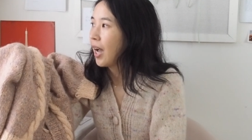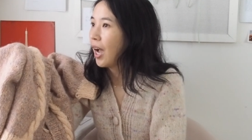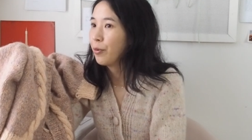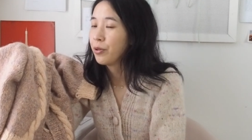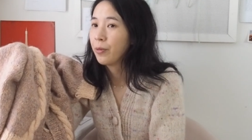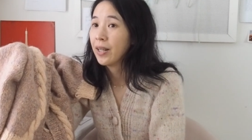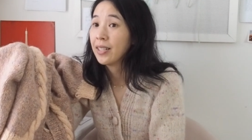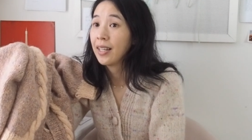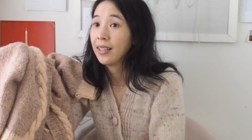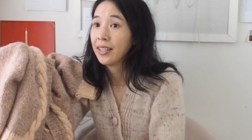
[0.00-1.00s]
I would one
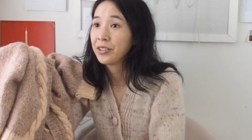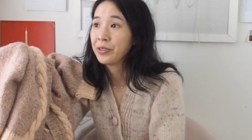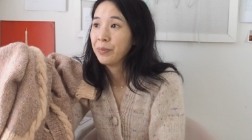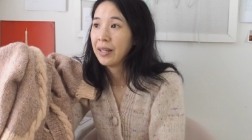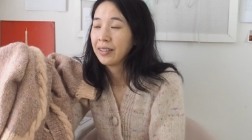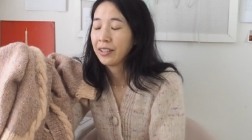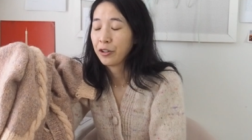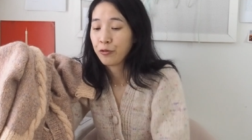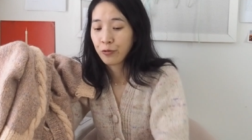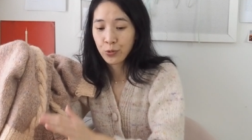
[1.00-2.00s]
day like to make like
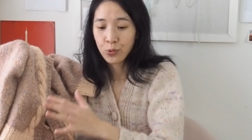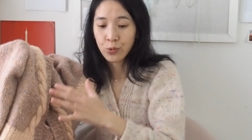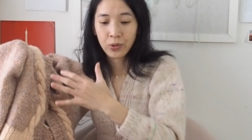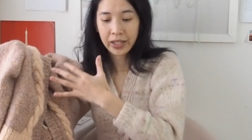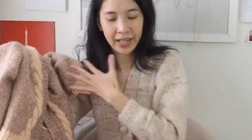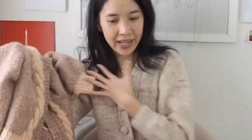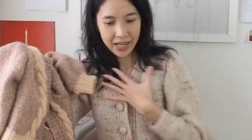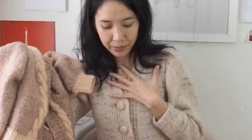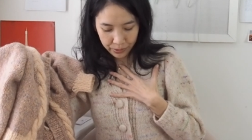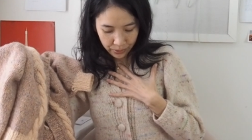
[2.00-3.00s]
a full
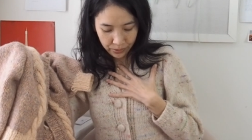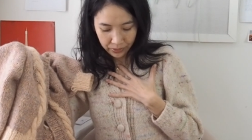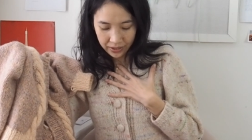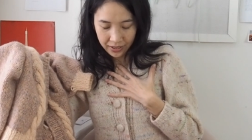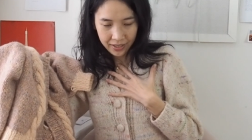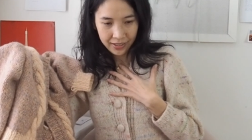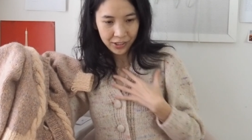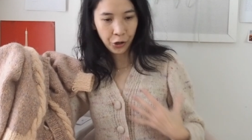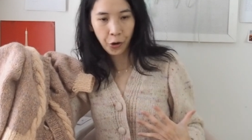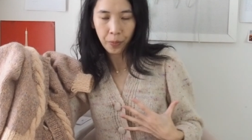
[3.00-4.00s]
cabled
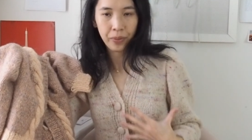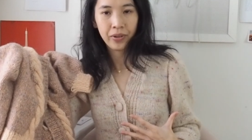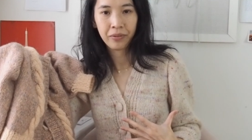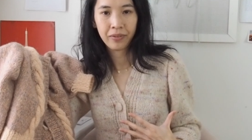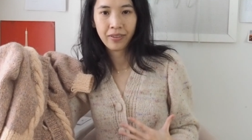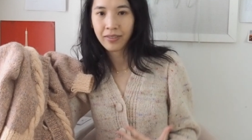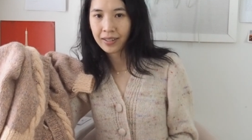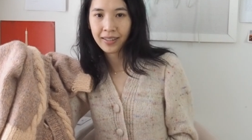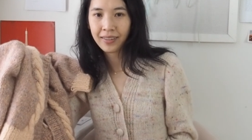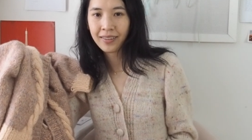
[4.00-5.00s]
top
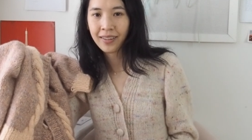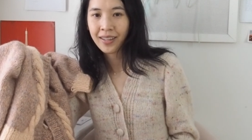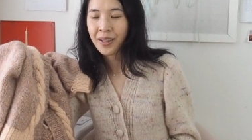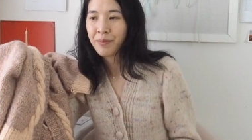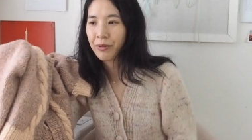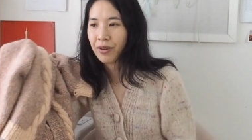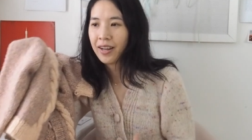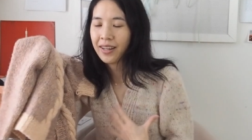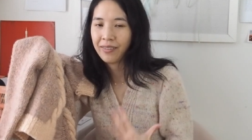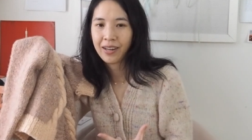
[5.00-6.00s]
thing but
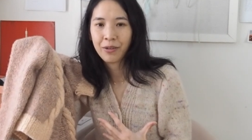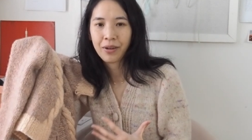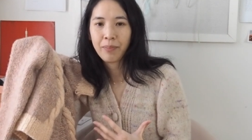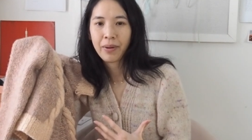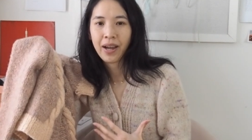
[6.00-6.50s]
right now I write